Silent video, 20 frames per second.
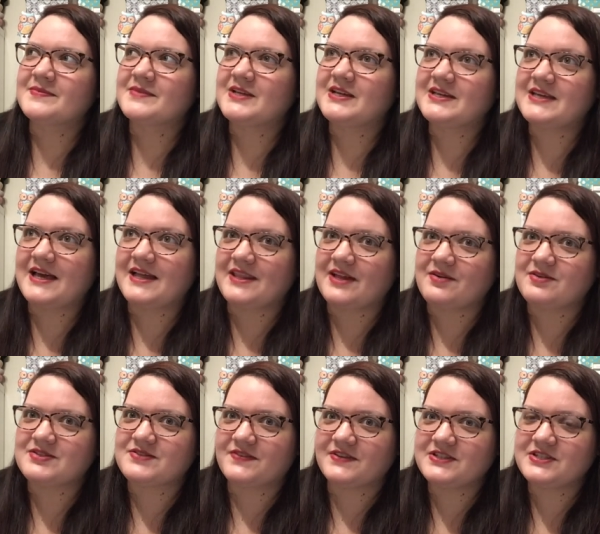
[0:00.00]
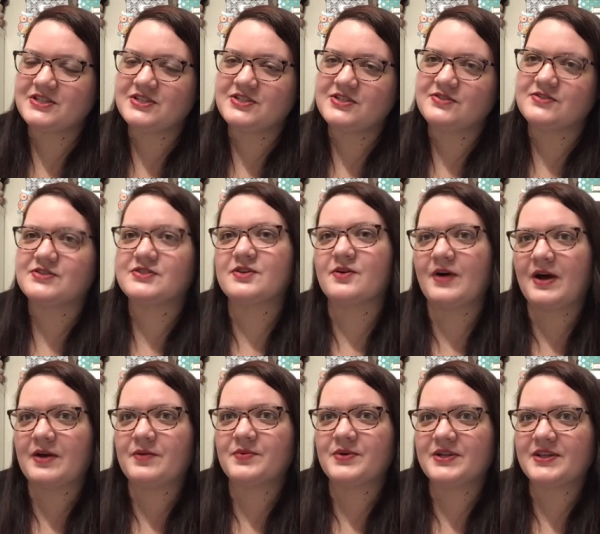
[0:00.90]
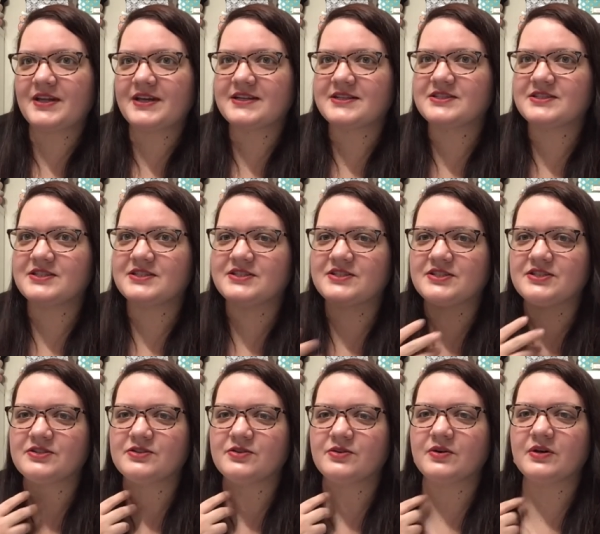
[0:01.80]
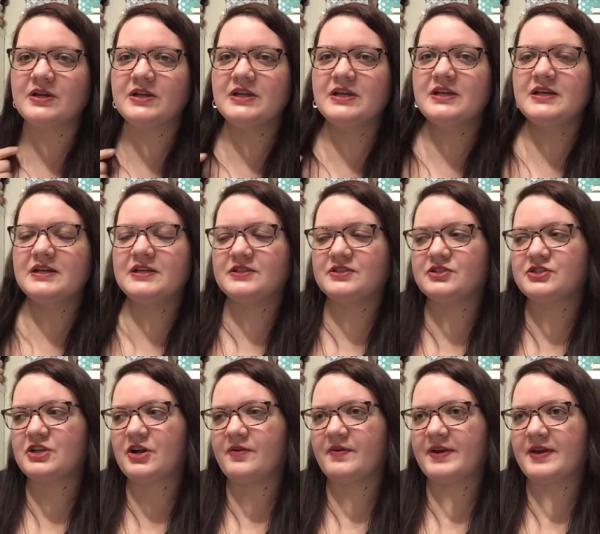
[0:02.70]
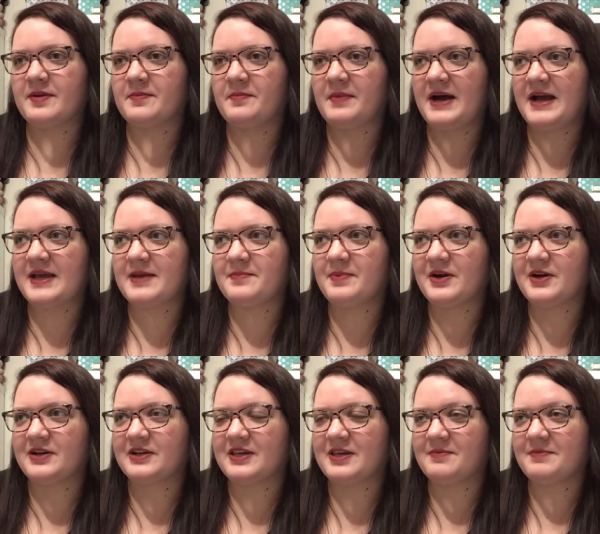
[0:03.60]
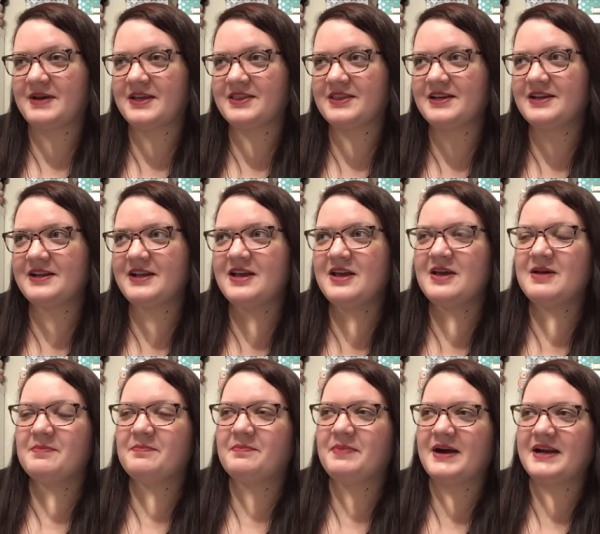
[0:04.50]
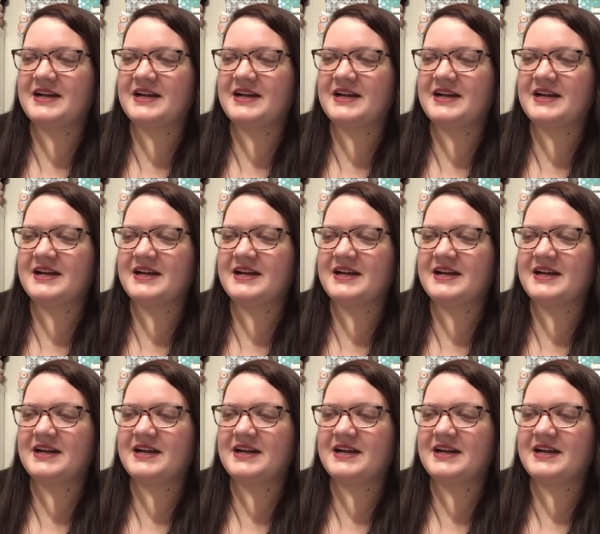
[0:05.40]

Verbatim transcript: yeah, that was fun to do. So I would like to do showing my parking method, but